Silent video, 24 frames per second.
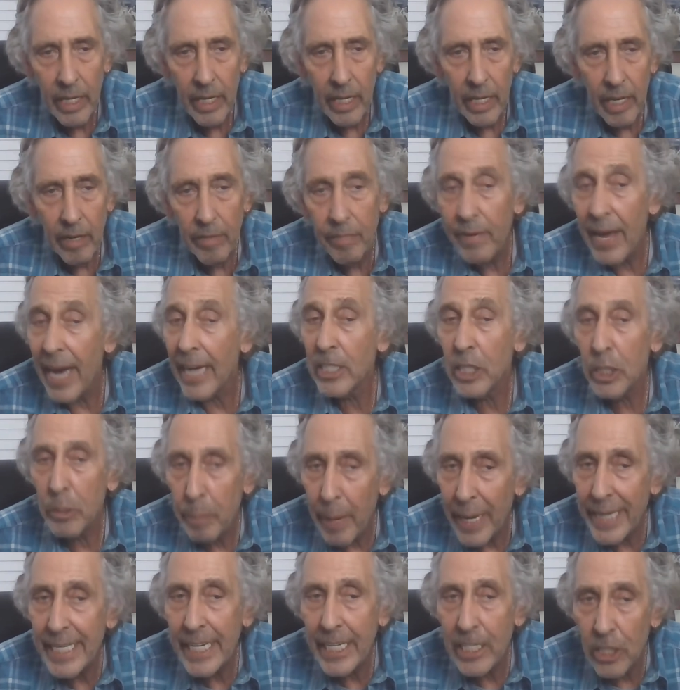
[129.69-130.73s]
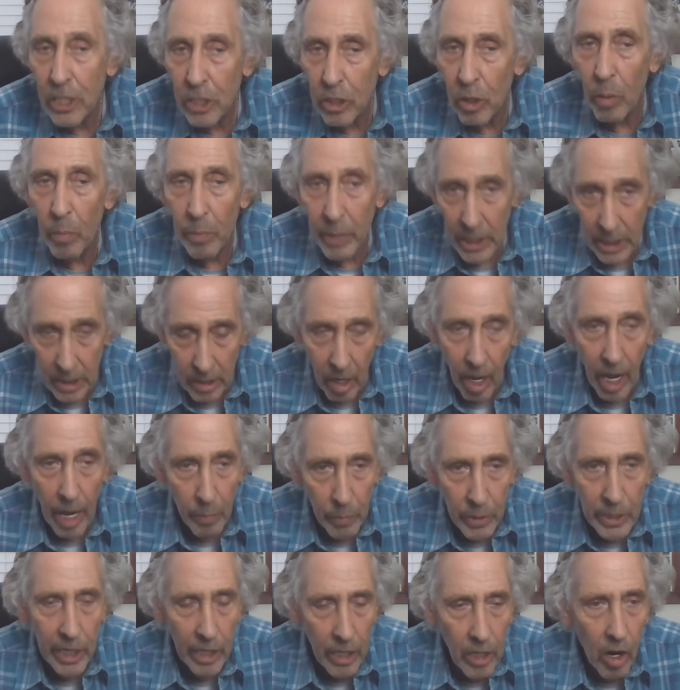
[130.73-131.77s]
In fact, spending so much time
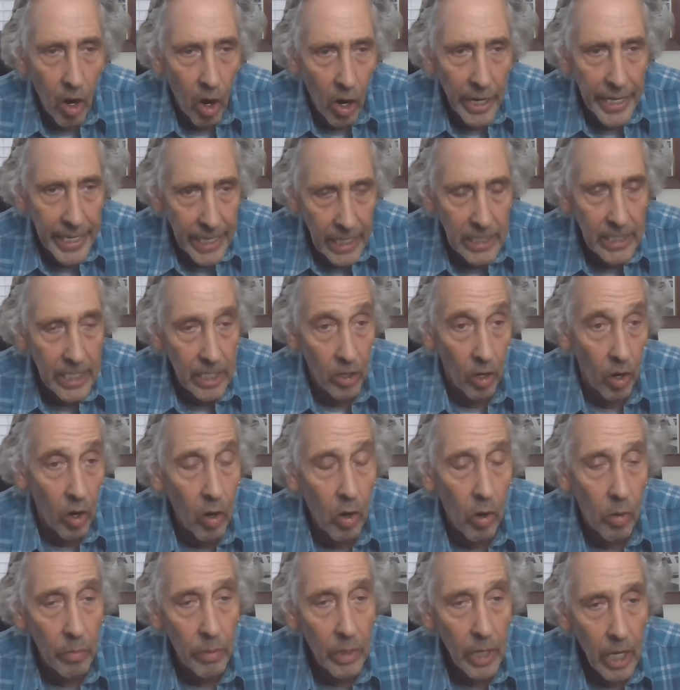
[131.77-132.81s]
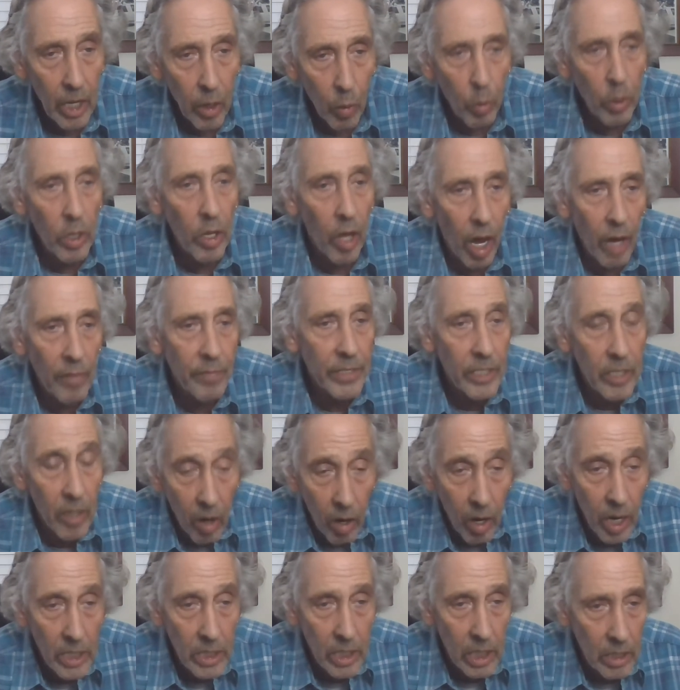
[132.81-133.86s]
with their guardians at home will often
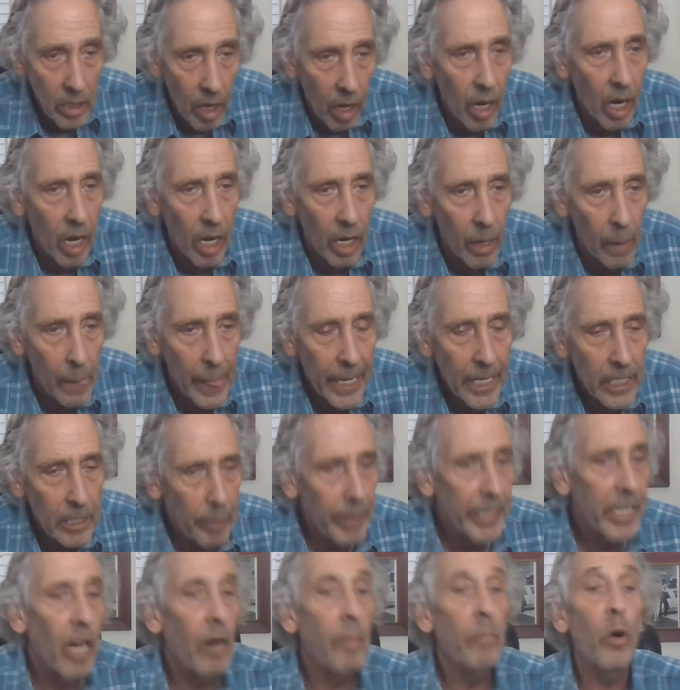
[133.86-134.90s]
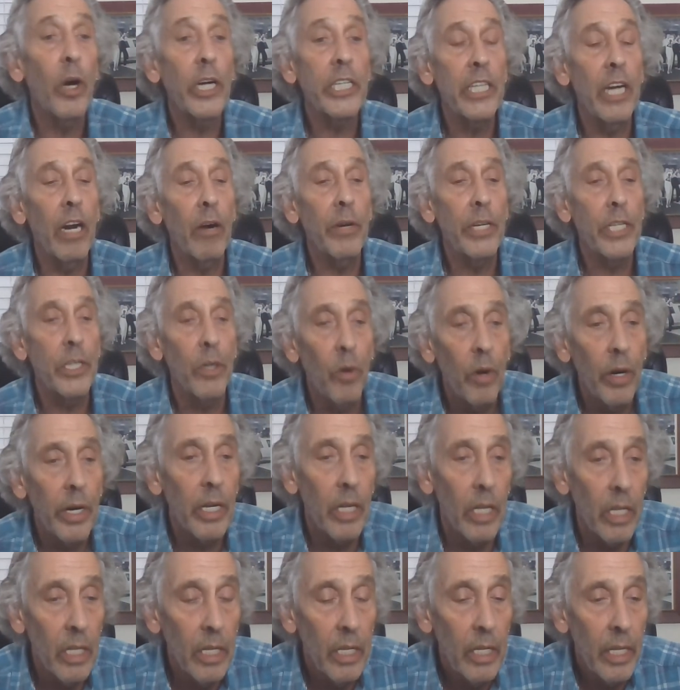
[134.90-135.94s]
cause a dog to become more territorial.